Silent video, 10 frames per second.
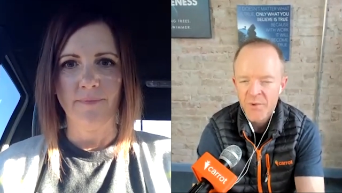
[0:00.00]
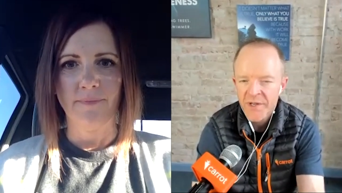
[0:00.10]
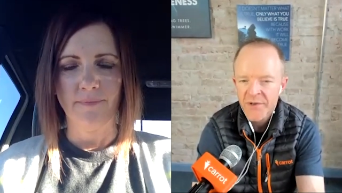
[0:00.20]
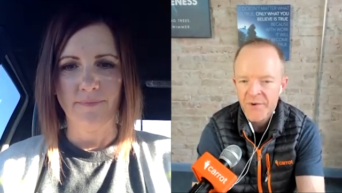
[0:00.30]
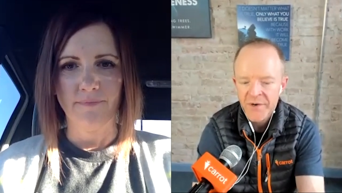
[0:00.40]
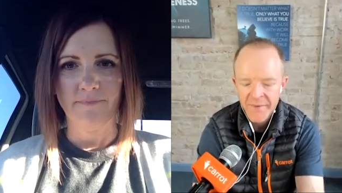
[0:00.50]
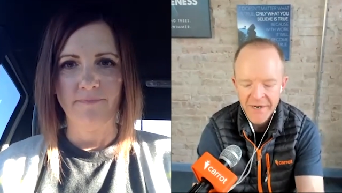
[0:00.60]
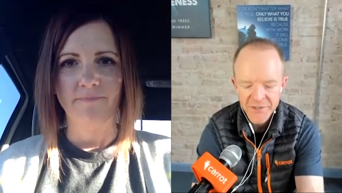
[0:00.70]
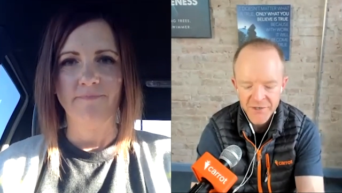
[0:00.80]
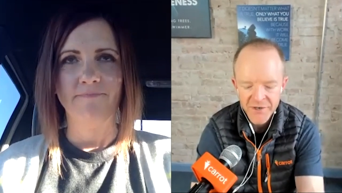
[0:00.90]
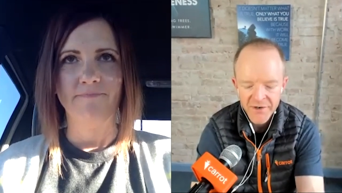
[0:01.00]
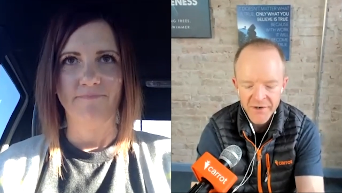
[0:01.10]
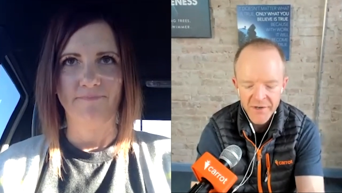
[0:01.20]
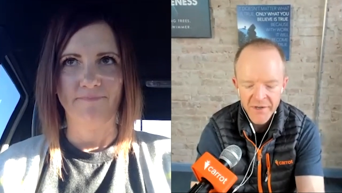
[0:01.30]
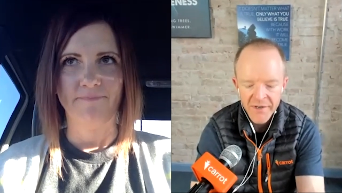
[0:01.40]
Speaker 1: What are you doing to make sure
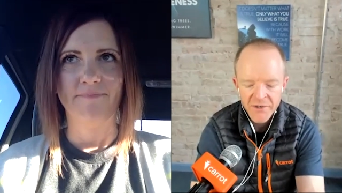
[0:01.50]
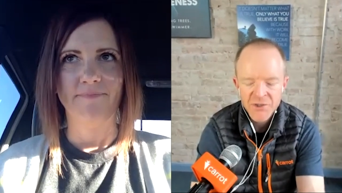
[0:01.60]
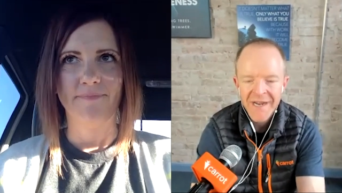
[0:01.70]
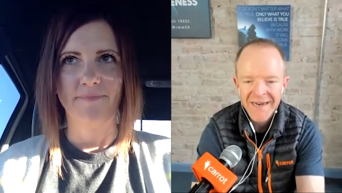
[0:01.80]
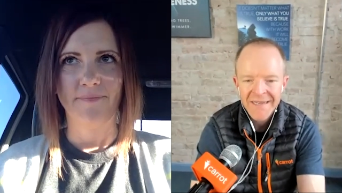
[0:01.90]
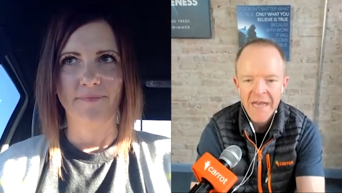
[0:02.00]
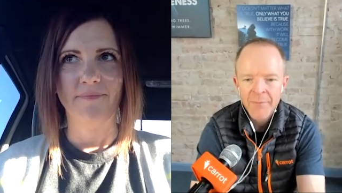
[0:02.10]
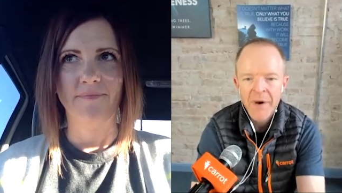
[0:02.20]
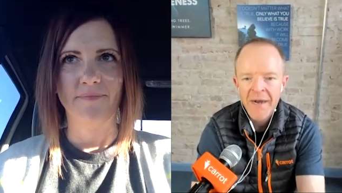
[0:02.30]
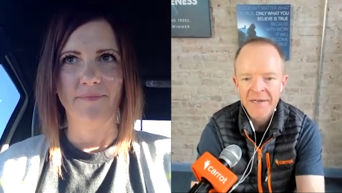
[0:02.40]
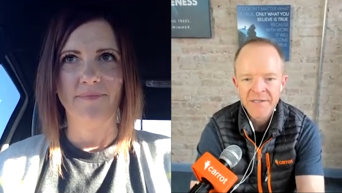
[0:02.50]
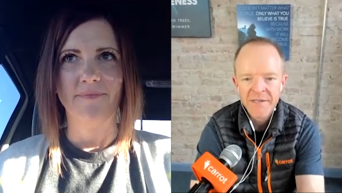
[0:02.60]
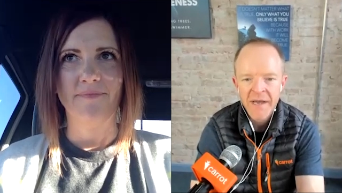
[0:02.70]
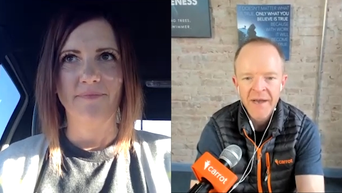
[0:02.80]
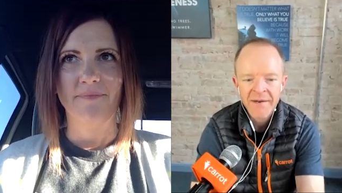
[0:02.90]
you're checking that box
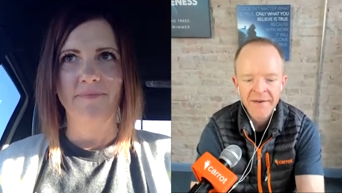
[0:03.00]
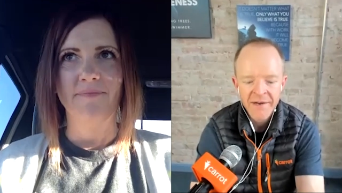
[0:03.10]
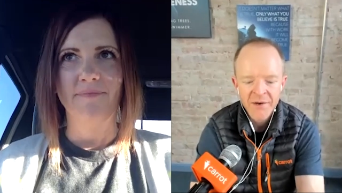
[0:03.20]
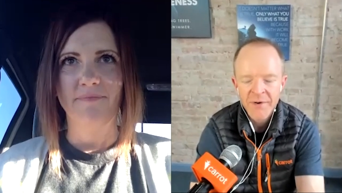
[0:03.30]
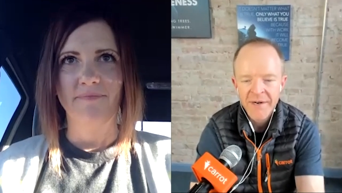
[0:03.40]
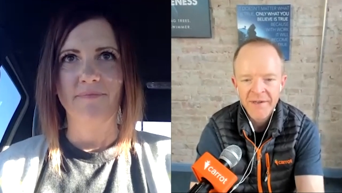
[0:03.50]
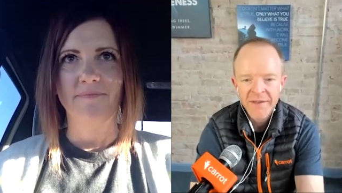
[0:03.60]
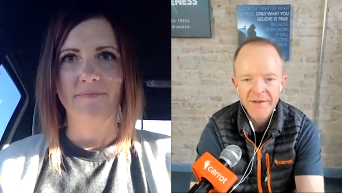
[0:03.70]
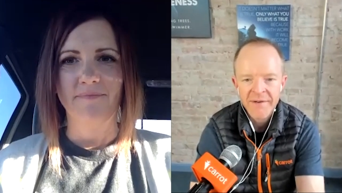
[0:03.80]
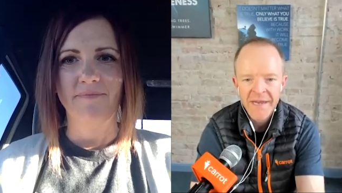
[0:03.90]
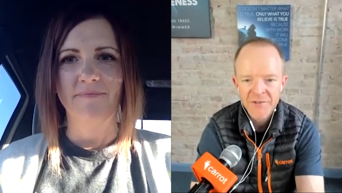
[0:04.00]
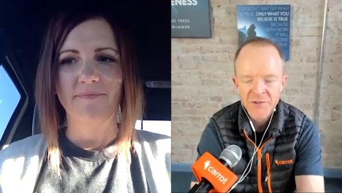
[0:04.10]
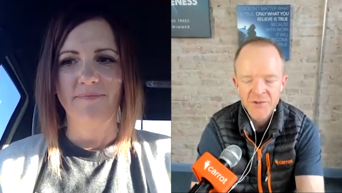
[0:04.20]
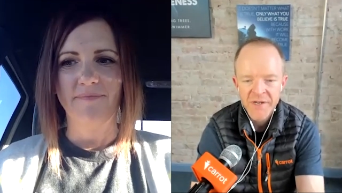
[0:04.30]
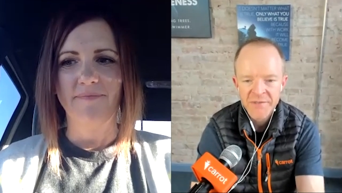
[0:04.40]
and not going into the
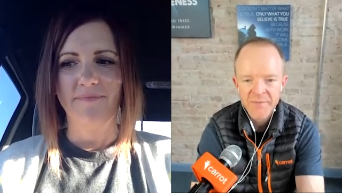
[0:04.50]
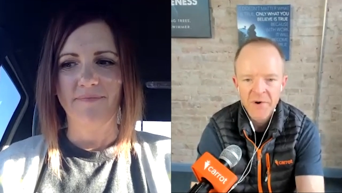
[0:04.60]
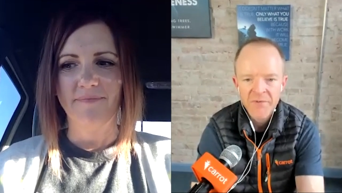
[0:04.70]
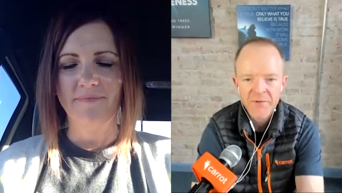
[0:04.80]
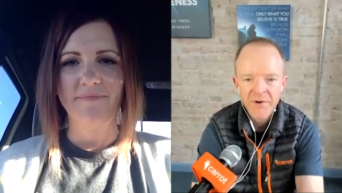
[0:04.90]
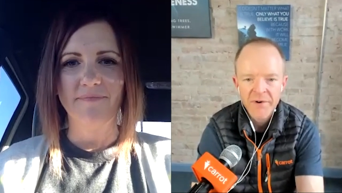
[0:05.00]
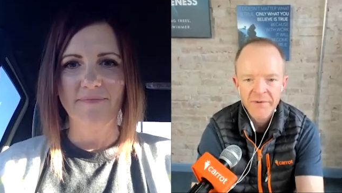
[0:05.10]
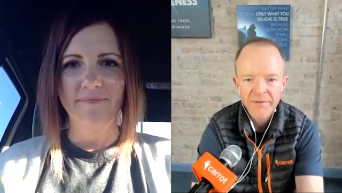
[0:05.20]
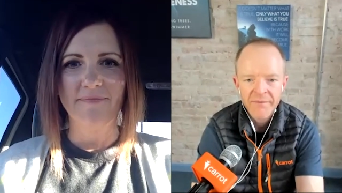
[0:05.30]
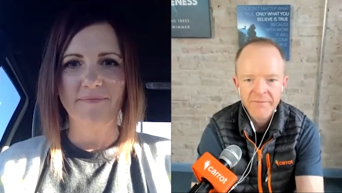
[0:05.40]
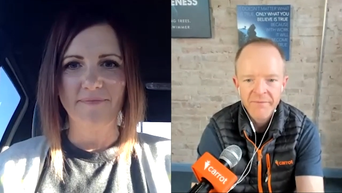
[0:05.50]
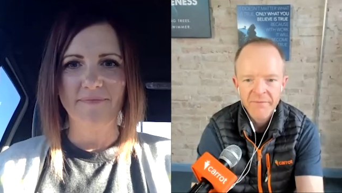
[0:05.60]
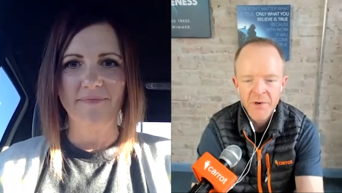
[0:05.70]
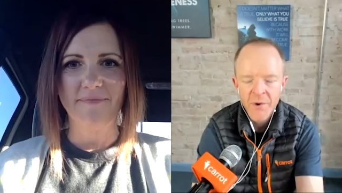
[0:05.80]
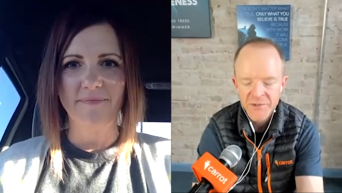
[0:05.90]
extra stress mode for
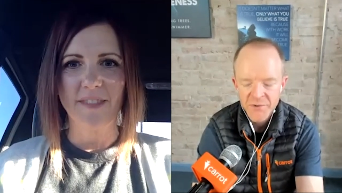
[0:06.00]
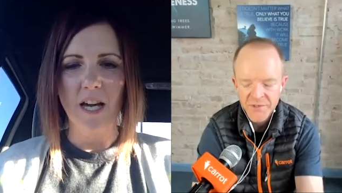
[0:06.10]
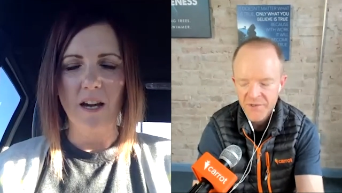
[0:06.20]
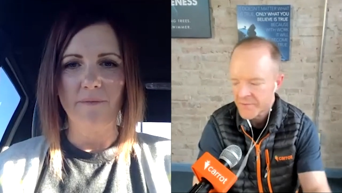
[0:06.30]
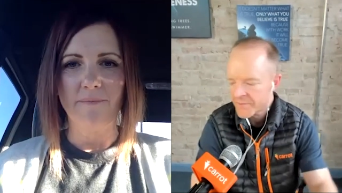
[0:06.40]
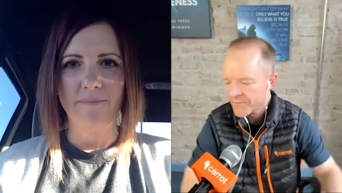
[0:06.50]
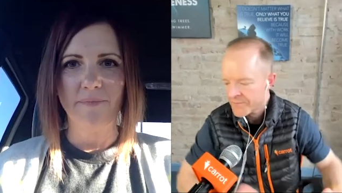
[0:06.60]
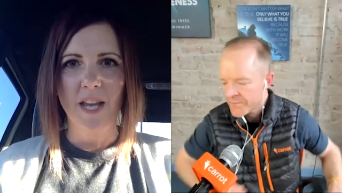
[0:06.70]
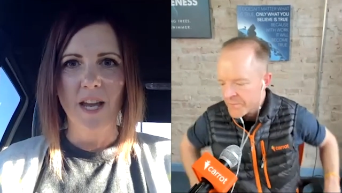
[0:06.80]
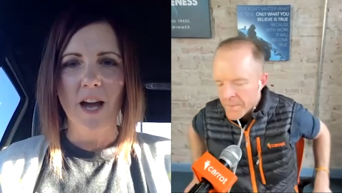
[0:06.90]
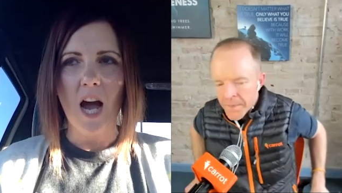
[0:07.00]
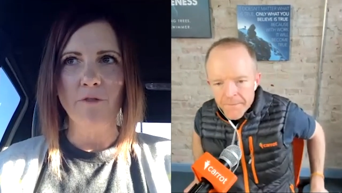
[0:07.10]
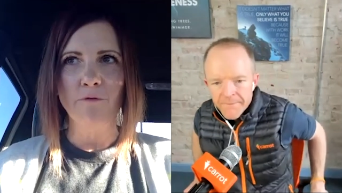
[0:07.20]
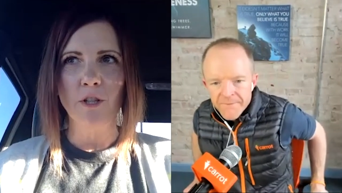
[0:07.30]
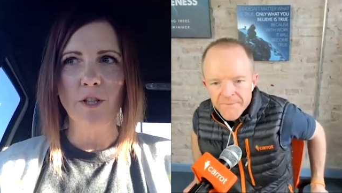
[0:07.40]
no
Speaker 2: extra return? I
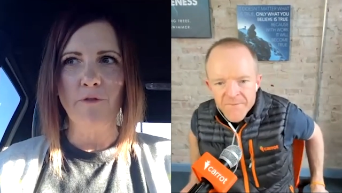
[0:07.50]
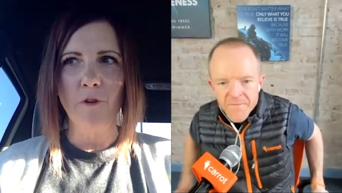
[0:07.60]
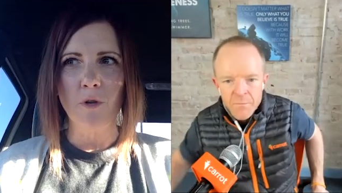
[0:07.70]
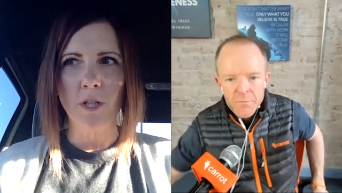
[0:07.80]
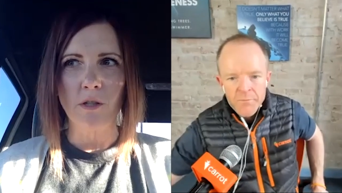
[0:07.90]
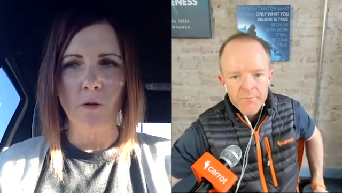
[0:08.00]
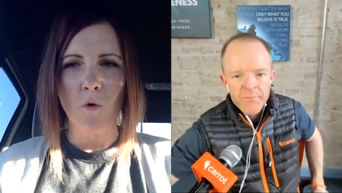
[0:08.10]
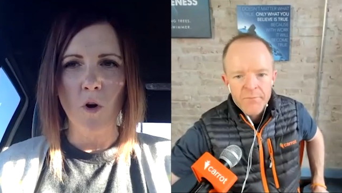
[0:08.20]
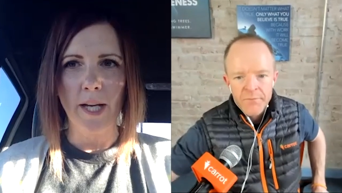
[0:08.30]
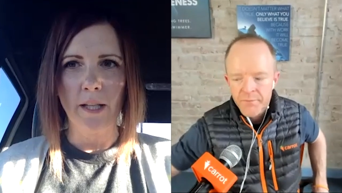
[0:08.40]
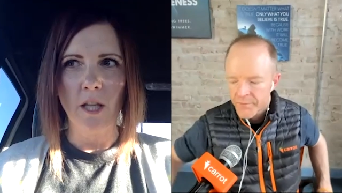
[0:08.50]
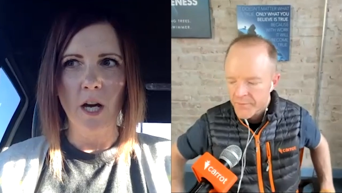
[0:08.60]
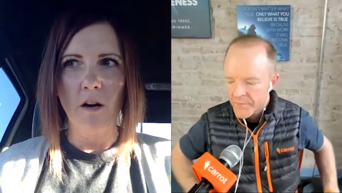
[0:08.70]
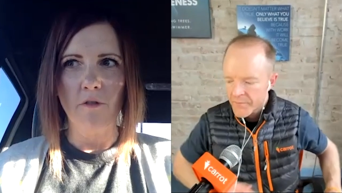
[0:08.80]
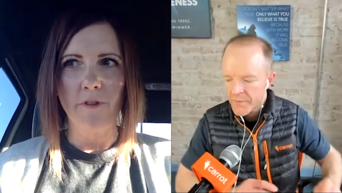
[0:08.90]
really focus on what I
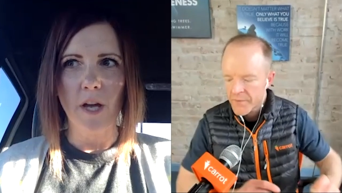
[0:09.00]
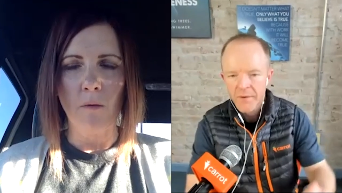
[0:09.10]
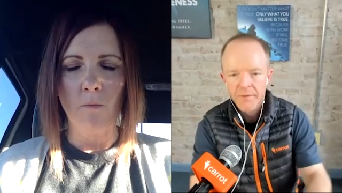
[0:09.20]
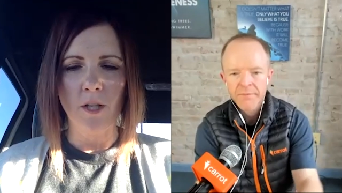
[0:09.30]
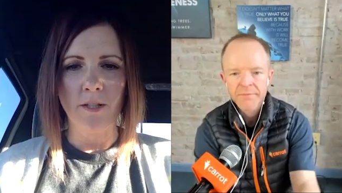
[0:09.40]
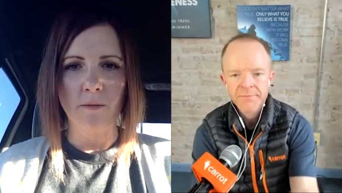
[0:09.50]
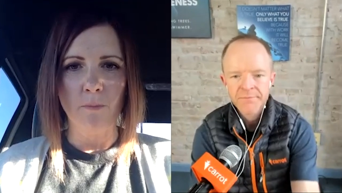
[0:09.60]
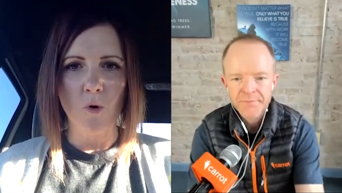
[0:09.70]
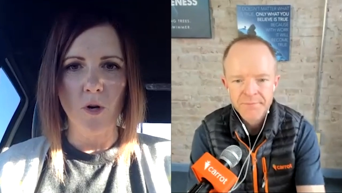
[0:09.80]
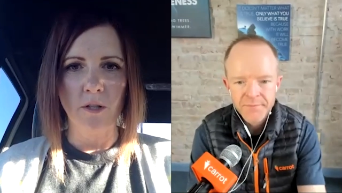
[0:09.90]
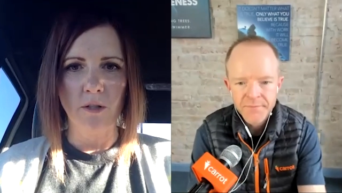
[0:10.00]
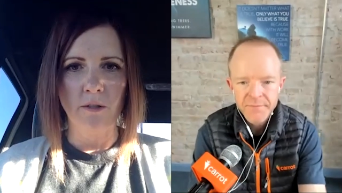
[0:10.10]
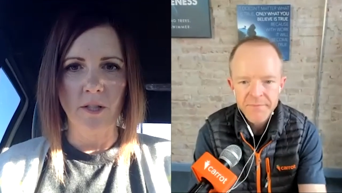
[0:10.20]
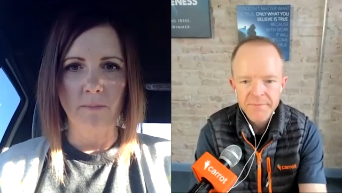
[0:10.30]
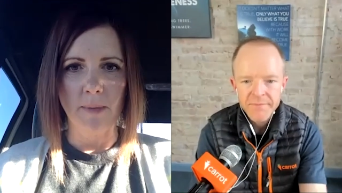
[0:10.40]
love and what's
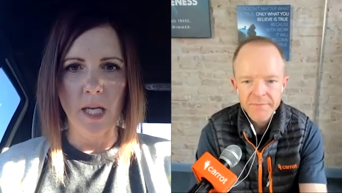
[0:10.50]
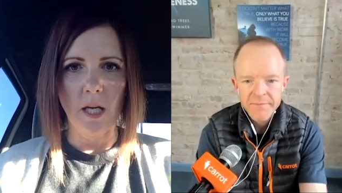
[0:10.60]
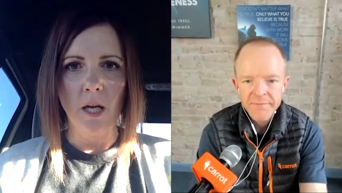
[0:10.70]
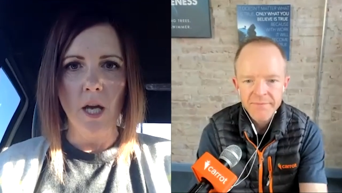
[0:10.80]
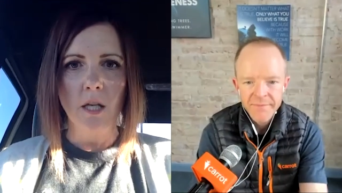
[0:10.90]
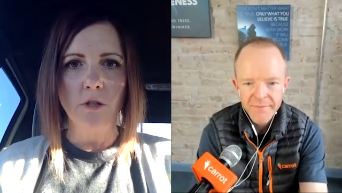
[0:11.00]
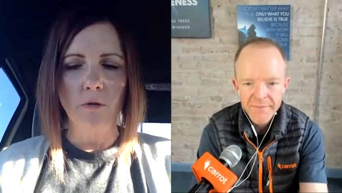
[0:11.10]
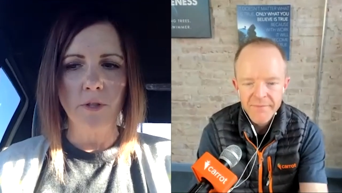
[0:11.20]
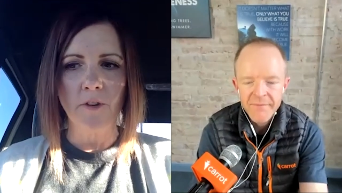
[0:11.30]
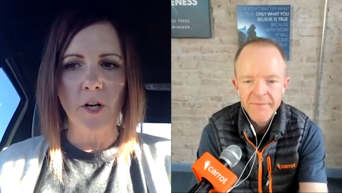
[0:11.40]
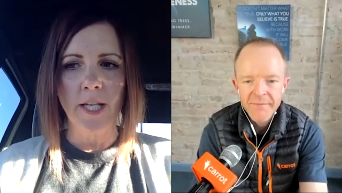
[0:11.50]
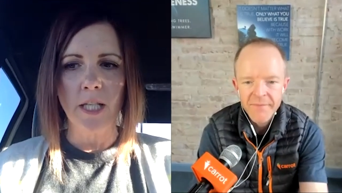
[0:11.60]
important to me. So it's very